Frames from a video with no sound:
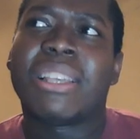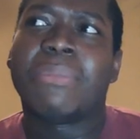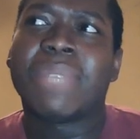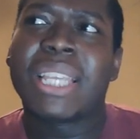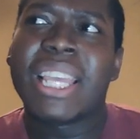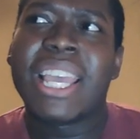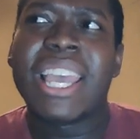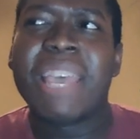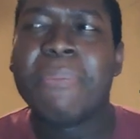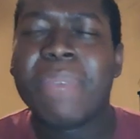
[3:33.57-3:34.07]

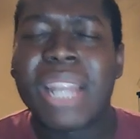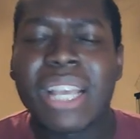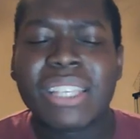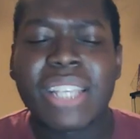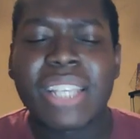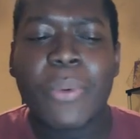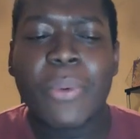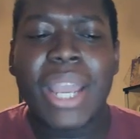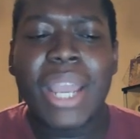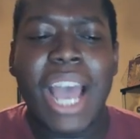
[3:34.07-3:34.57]
hit me, and I
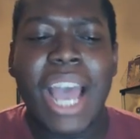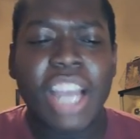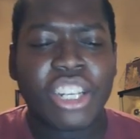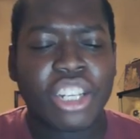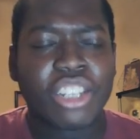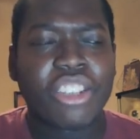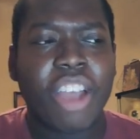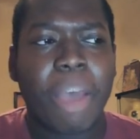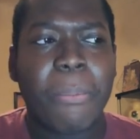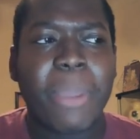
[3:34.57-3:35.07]
said, wait, I should
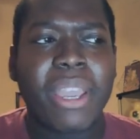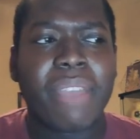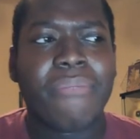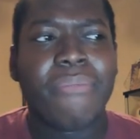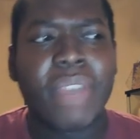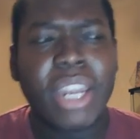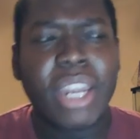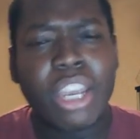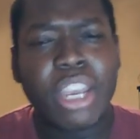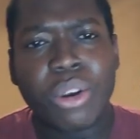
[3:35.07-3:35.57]
start making
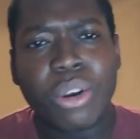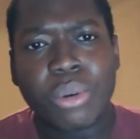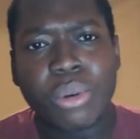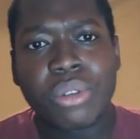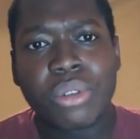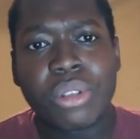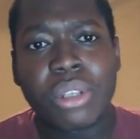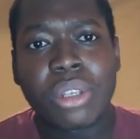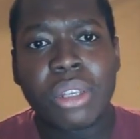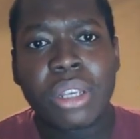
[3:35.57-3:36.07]

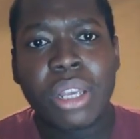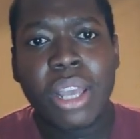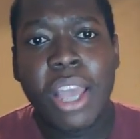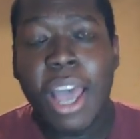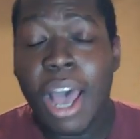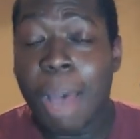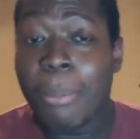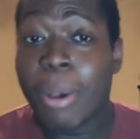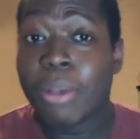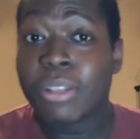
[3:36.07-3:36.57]
videos
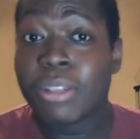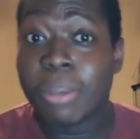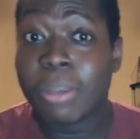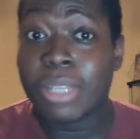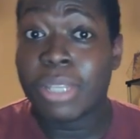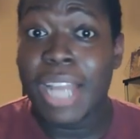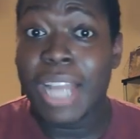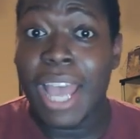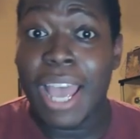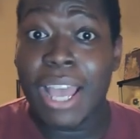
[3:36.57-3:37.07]
about
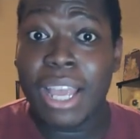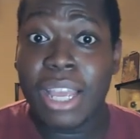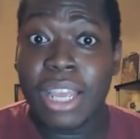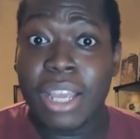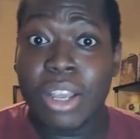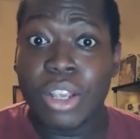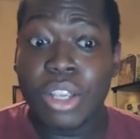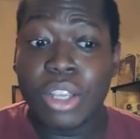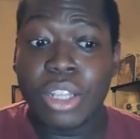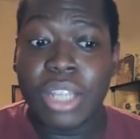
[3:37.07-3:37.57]
something
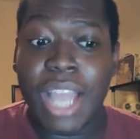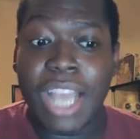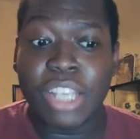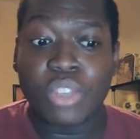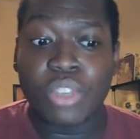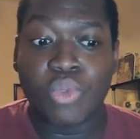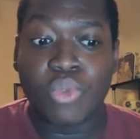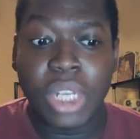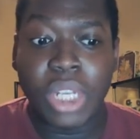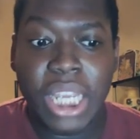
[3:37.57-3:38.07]

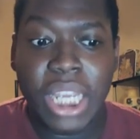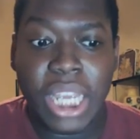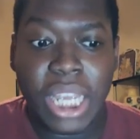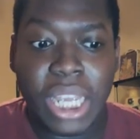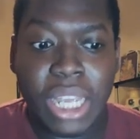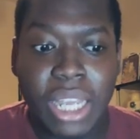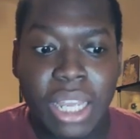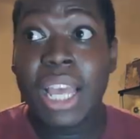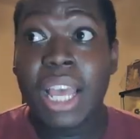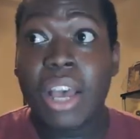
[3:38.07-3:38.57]
that's really
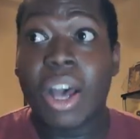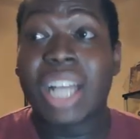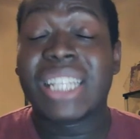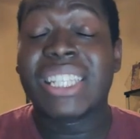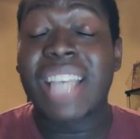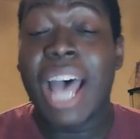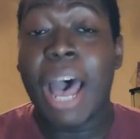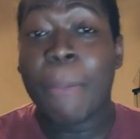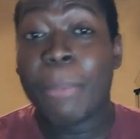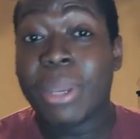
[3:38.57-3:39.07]
a
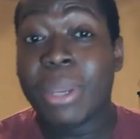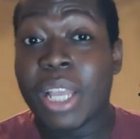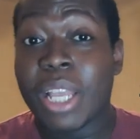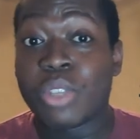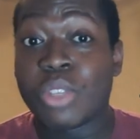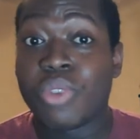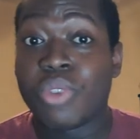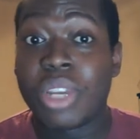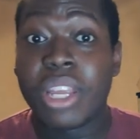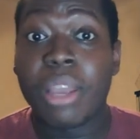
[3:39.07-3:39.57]
topic
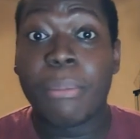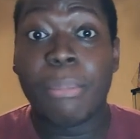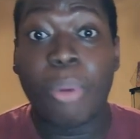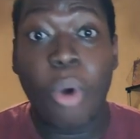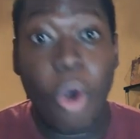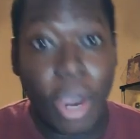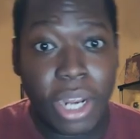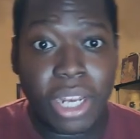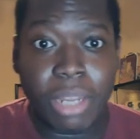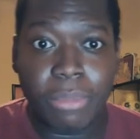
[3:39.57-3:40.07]
that's really
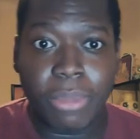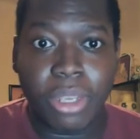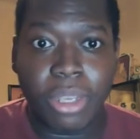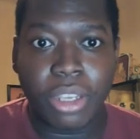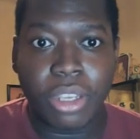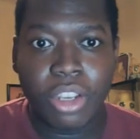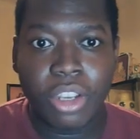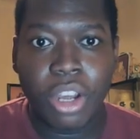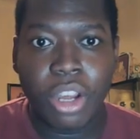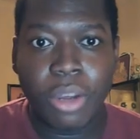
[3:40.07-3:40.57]
important to me,
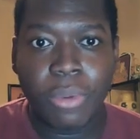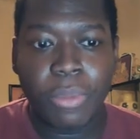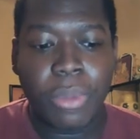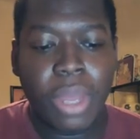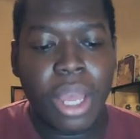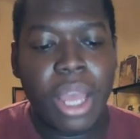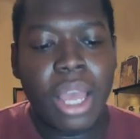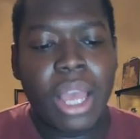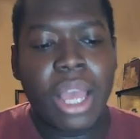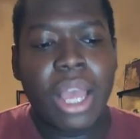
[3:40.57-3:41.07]
you know?
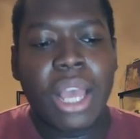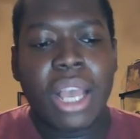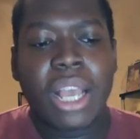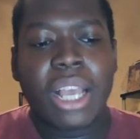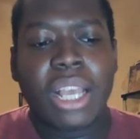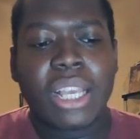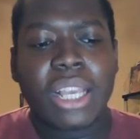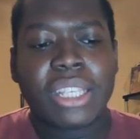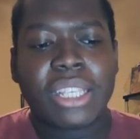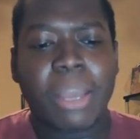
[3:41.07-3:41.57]

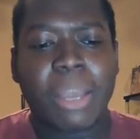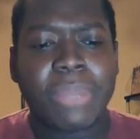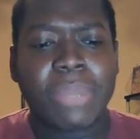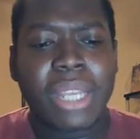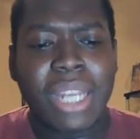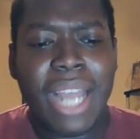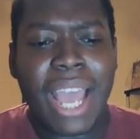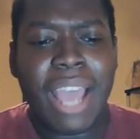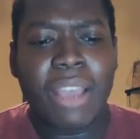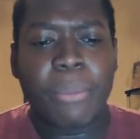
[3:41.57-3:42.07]
Something
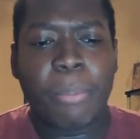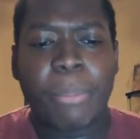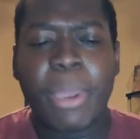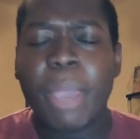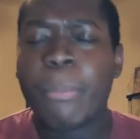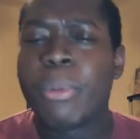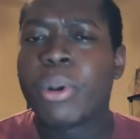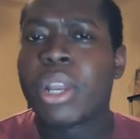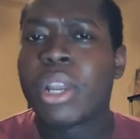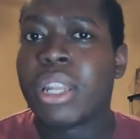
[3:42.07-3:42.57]
that
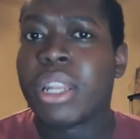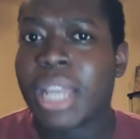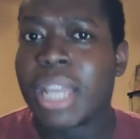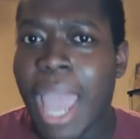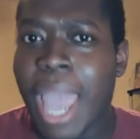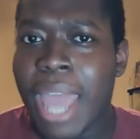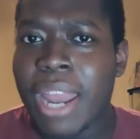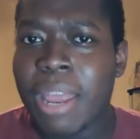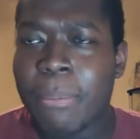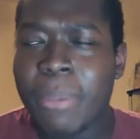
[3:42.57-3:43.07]
people can look
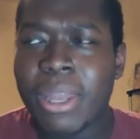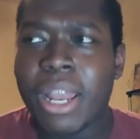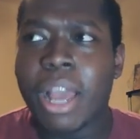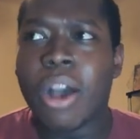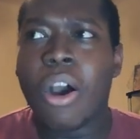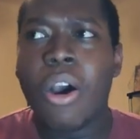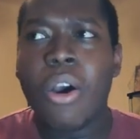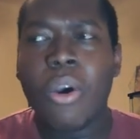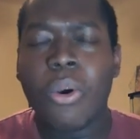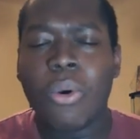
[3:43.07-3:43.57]
at and be like,
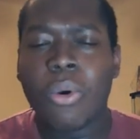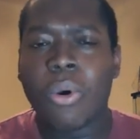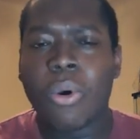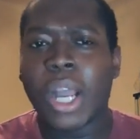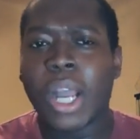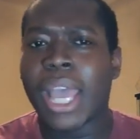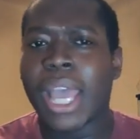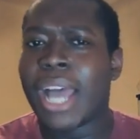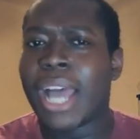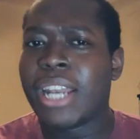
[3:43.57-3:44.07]
oh,
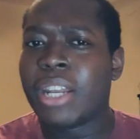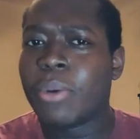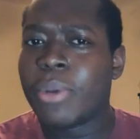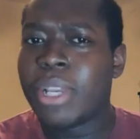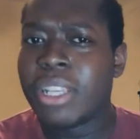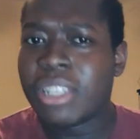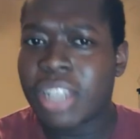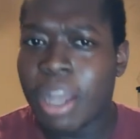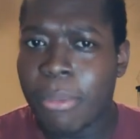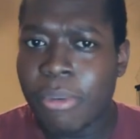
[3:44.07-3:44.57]
okay, I know where
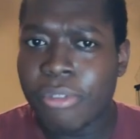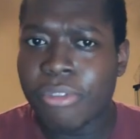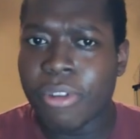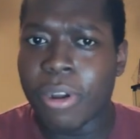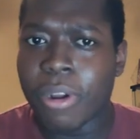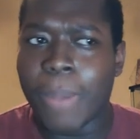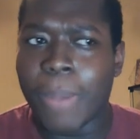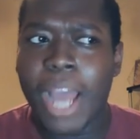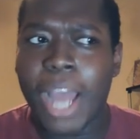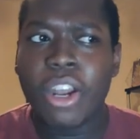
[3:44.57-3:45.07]
he's coming
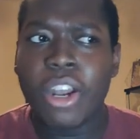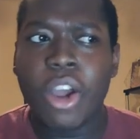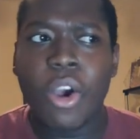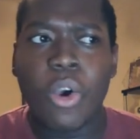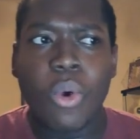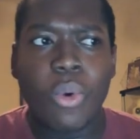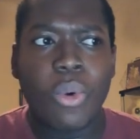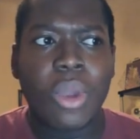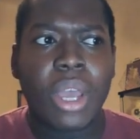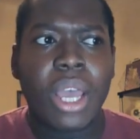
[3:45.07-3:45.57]
from. I
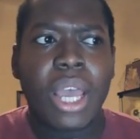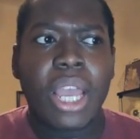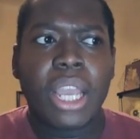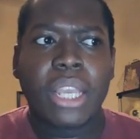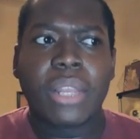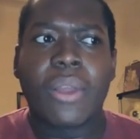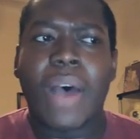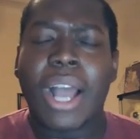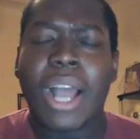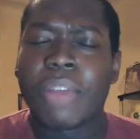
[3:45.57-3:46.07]
know,
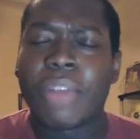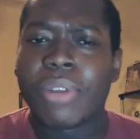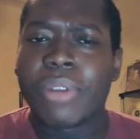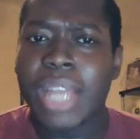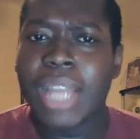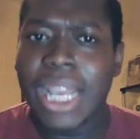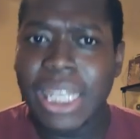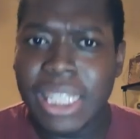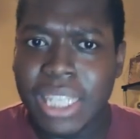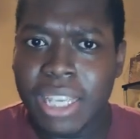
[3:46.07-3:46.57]
you know, I can
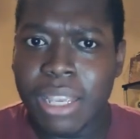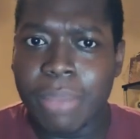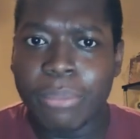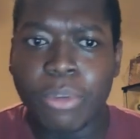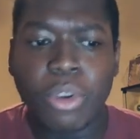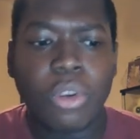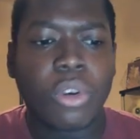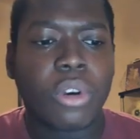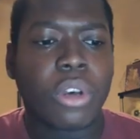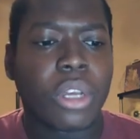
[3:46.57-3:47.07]
relate to
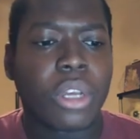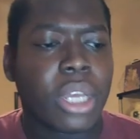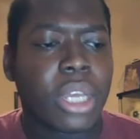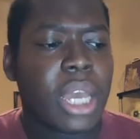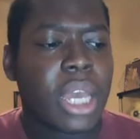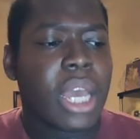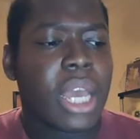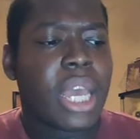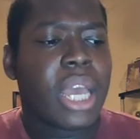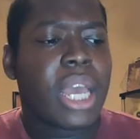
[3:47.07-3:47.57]
him. Or
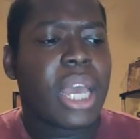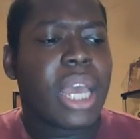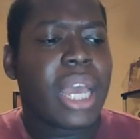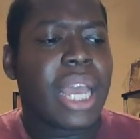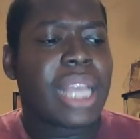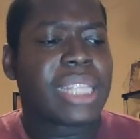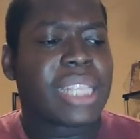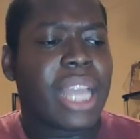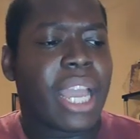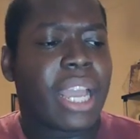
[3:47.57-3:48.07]

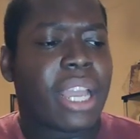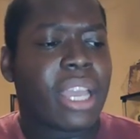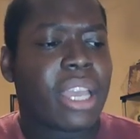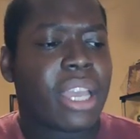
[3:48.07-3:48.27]
it's like,